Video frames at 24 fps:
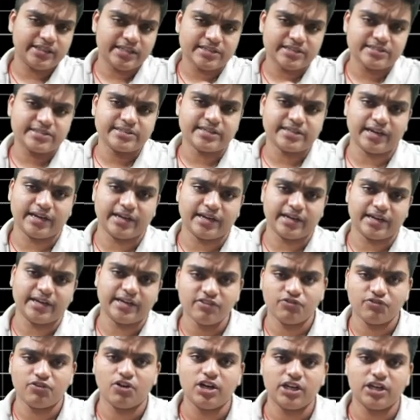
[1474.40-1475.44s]
and this
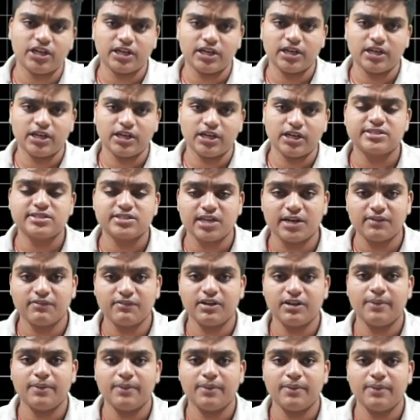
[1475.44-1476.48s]
secondary follicle is
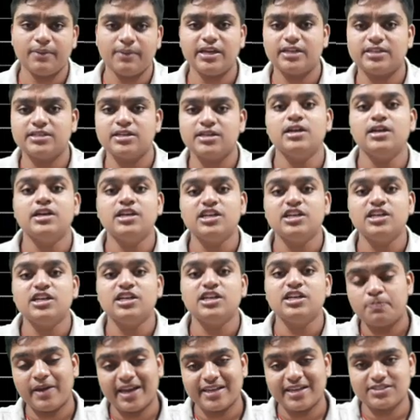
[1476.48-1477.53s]
developing a
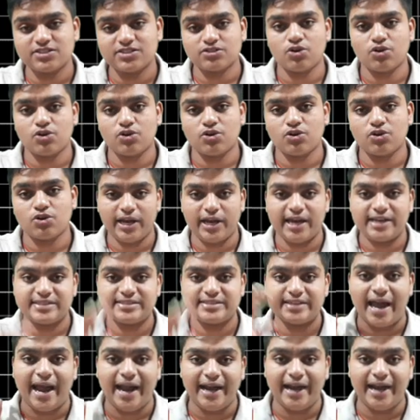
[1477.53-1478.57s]
space called
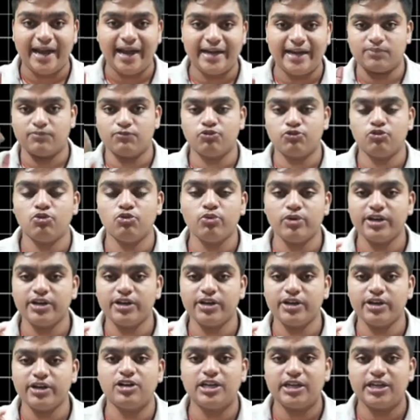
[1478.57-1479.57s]
as antrum, fluid